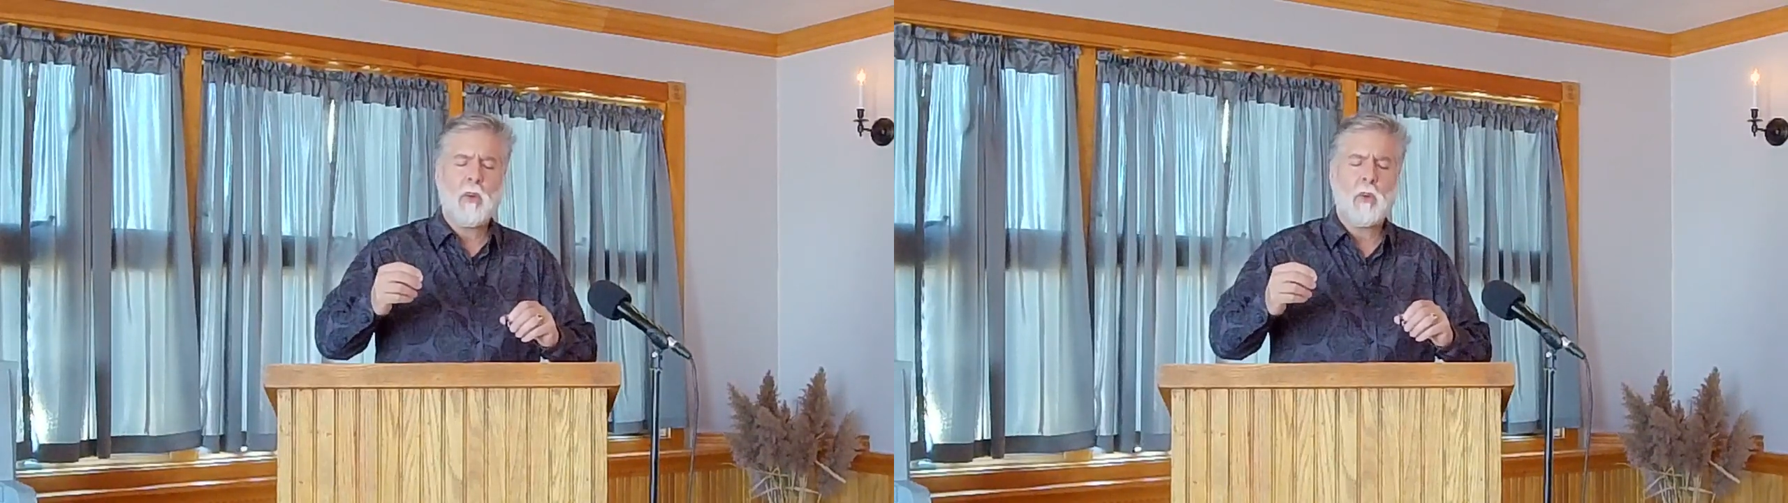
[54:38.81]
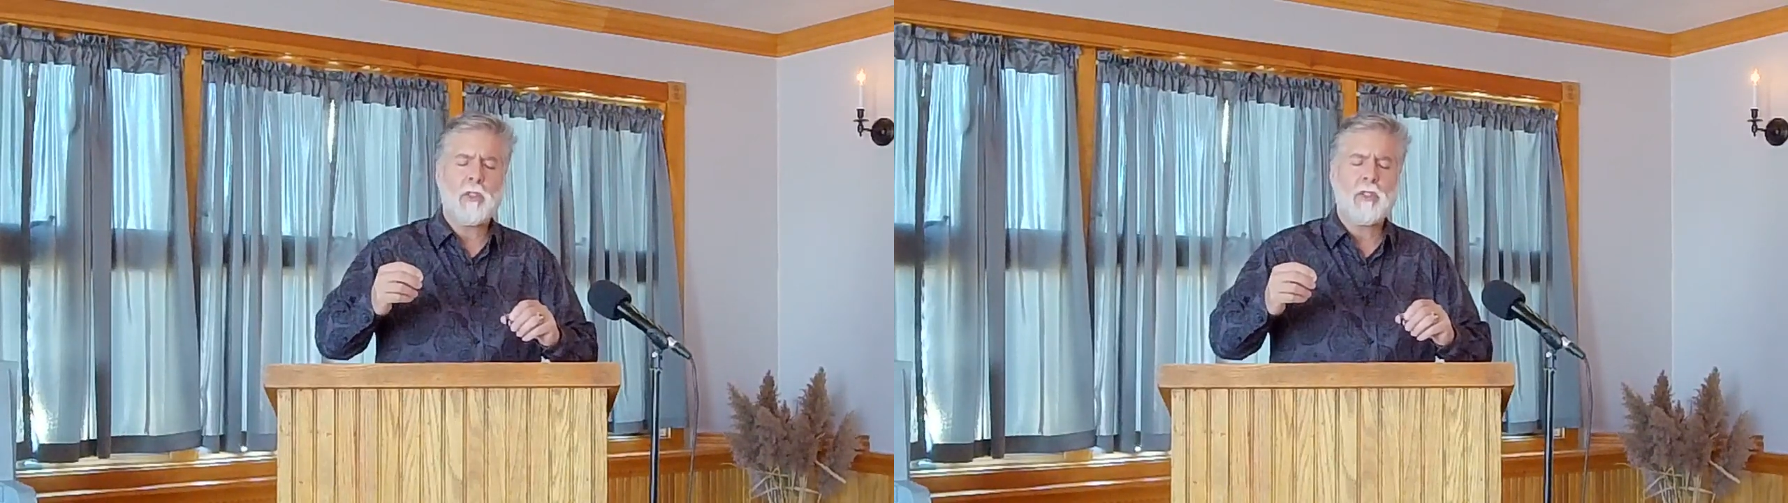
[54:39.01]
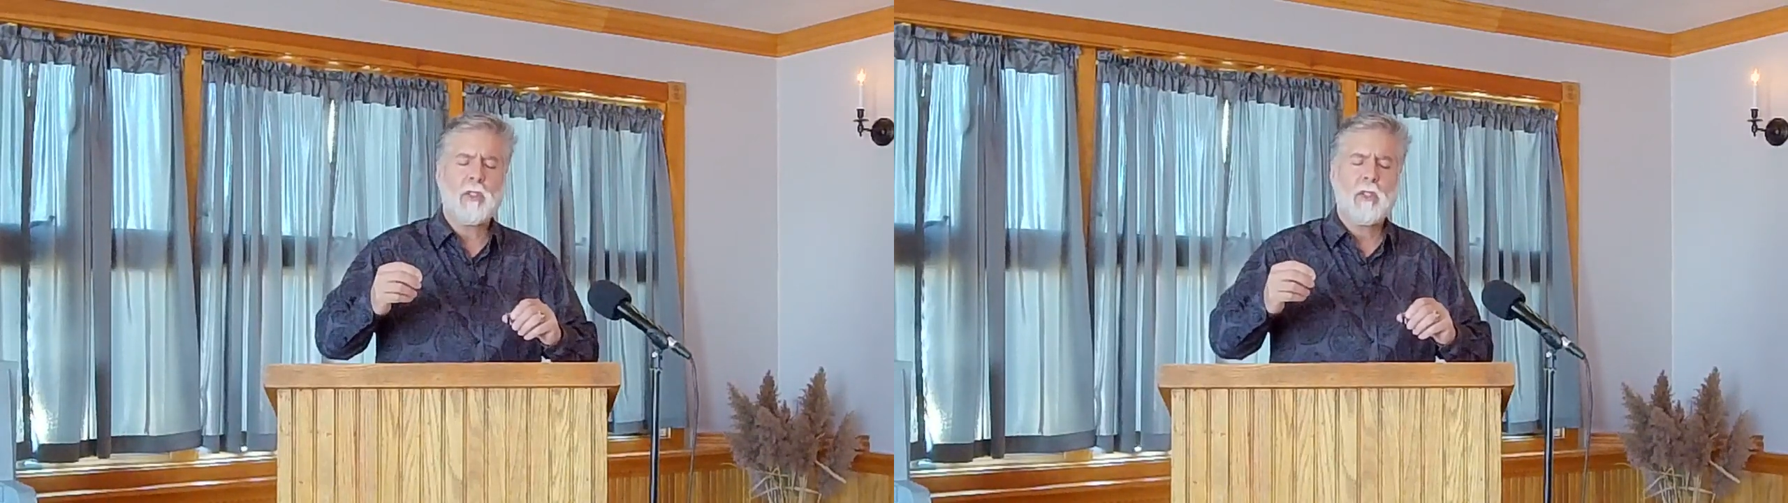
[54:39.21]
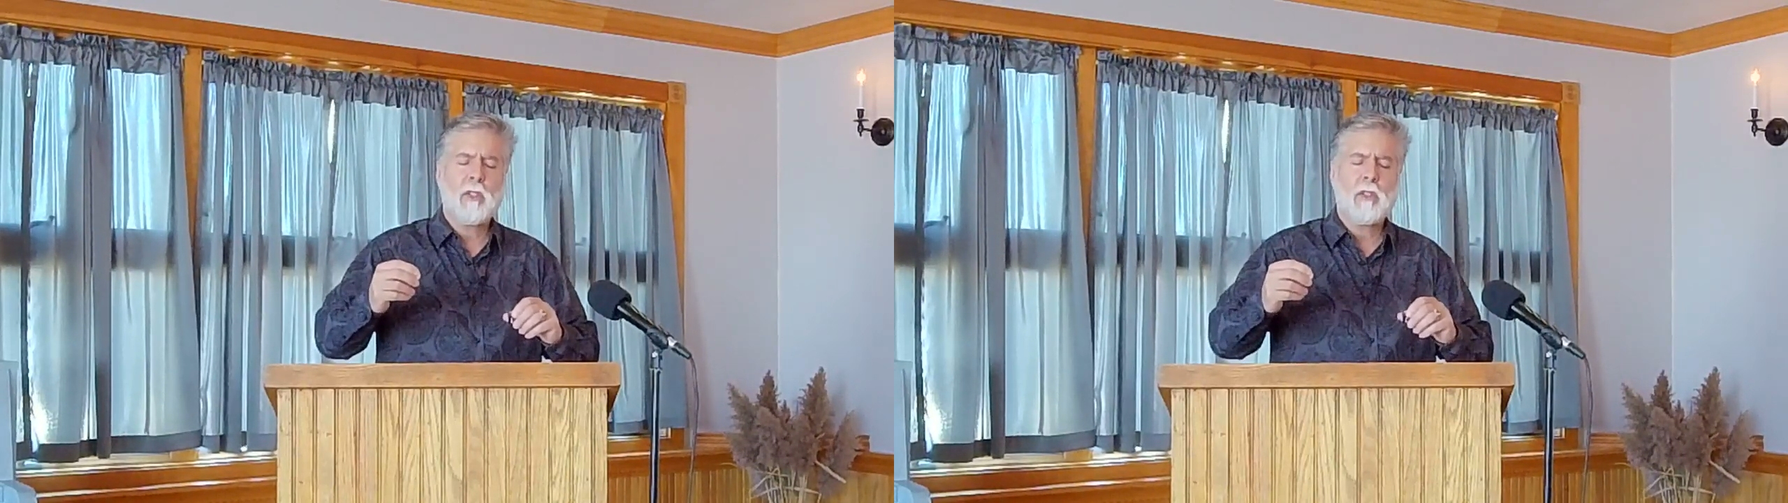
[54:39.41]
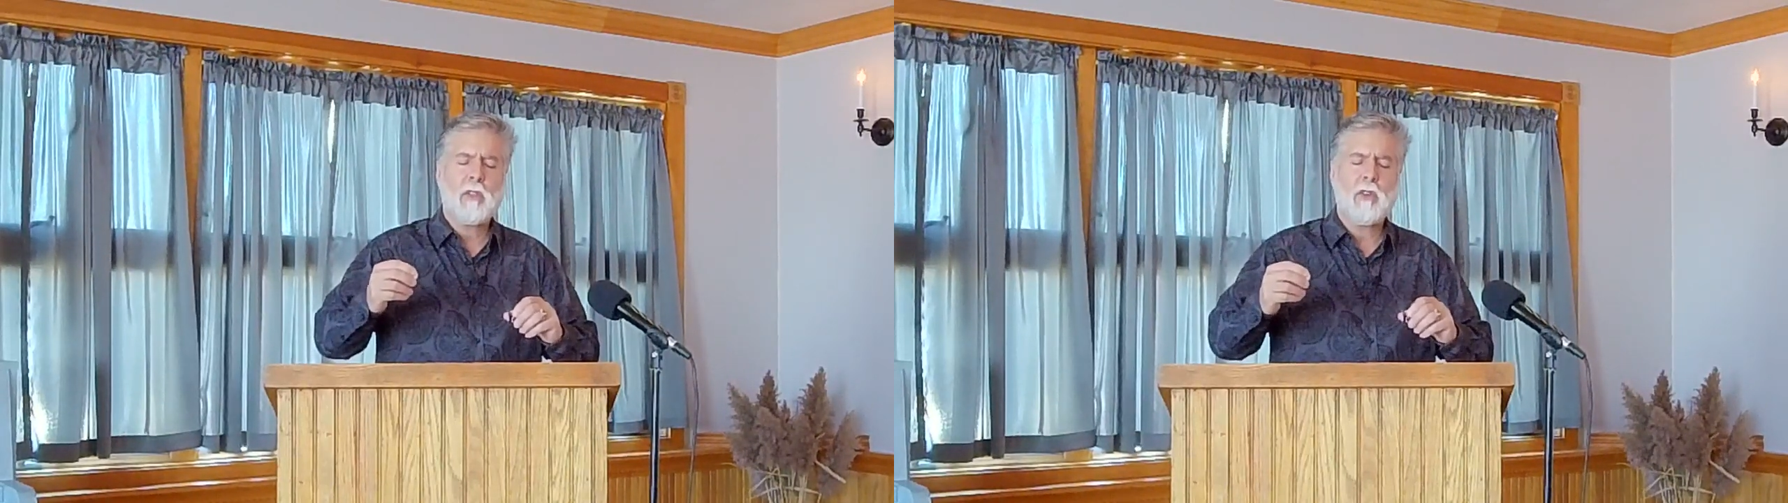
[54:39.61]
was
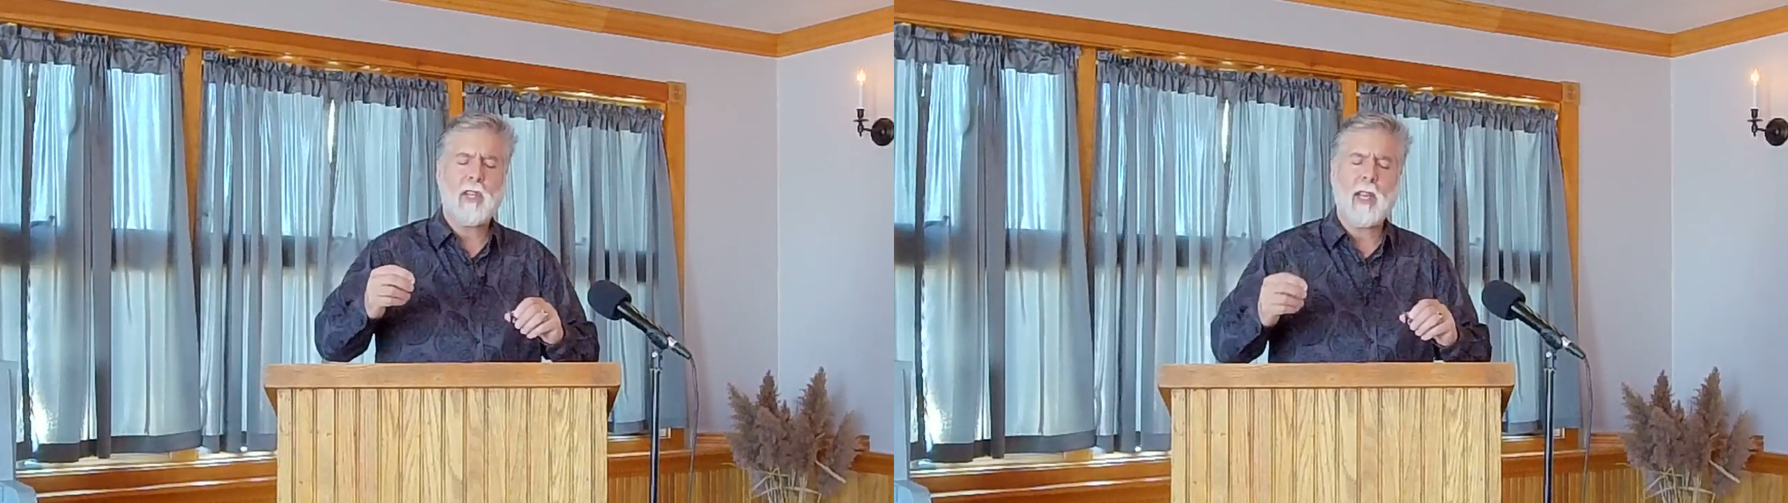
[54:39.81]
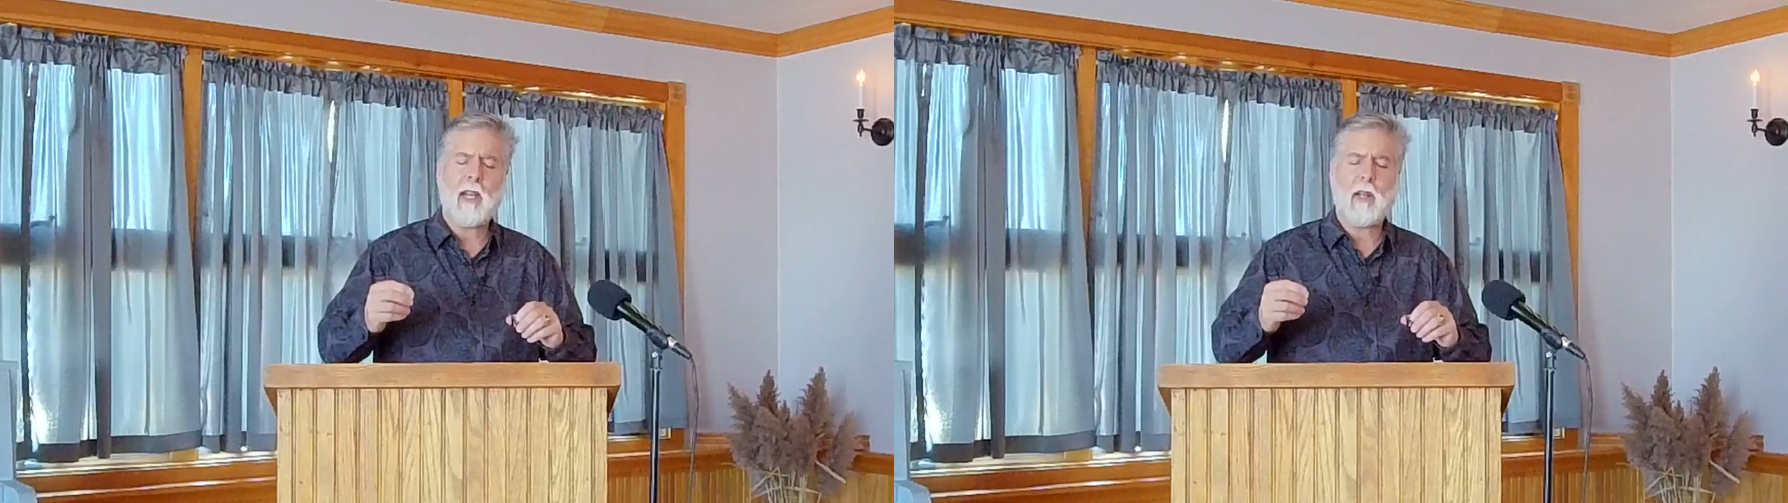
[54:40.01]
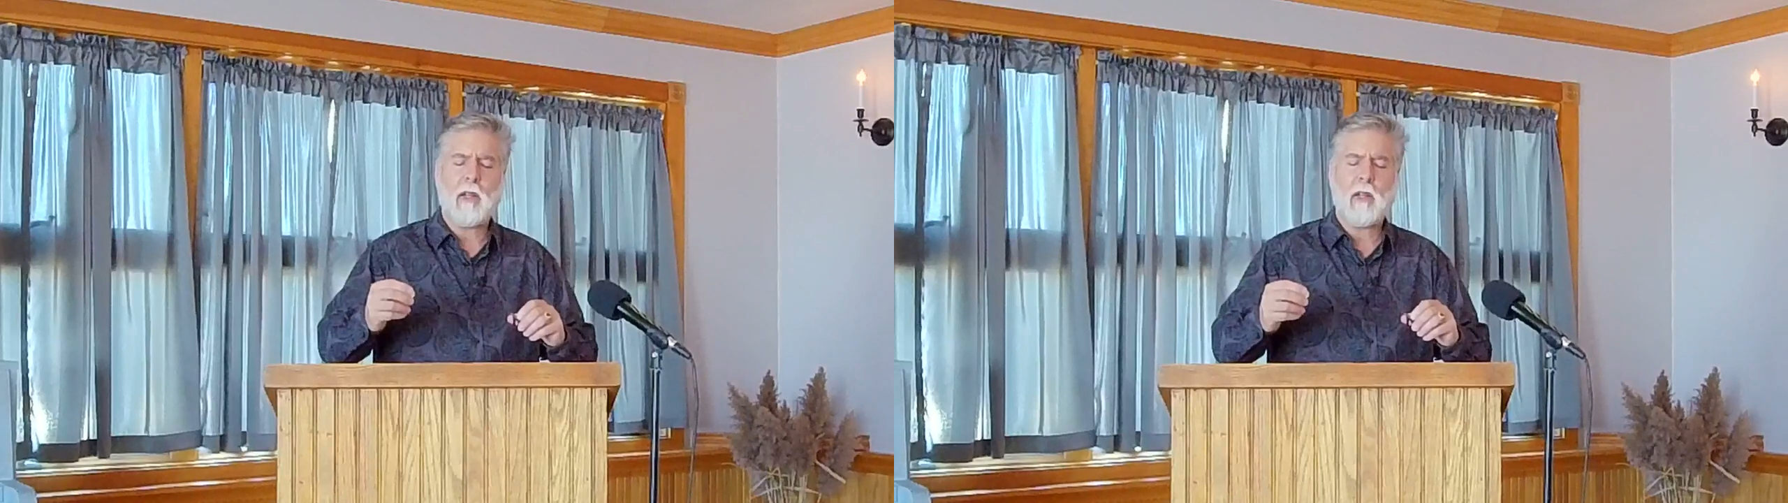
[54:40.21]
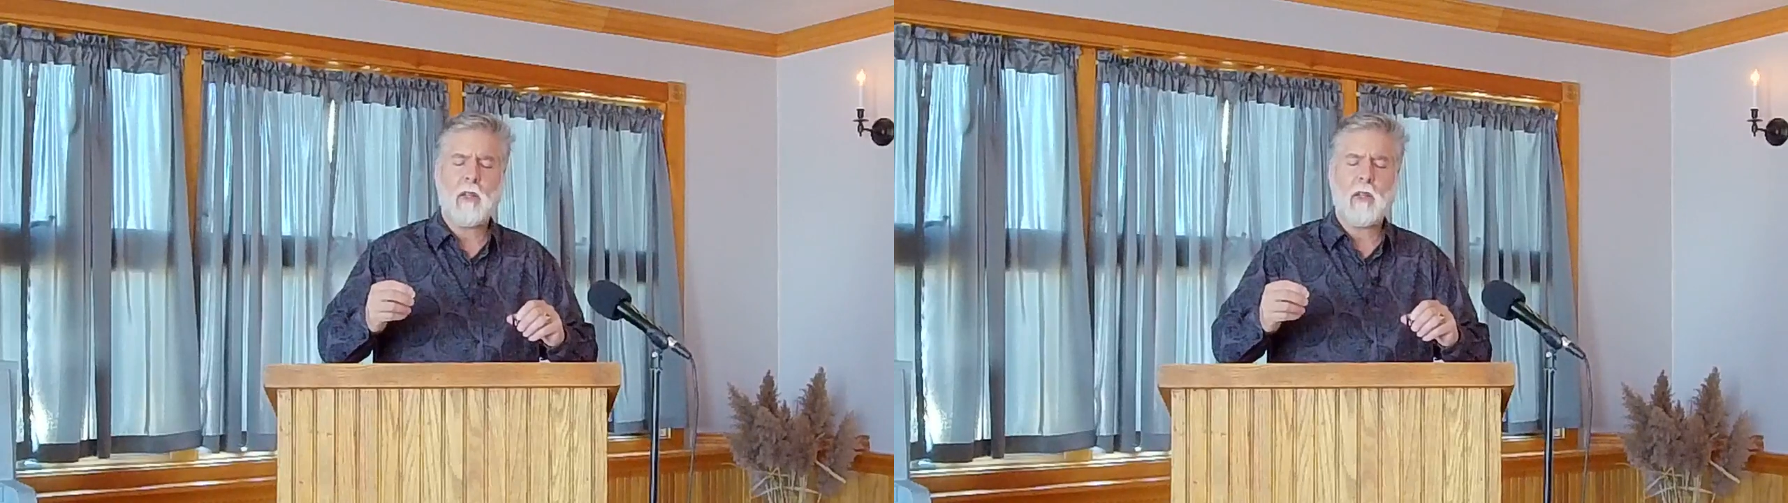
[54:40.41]
created.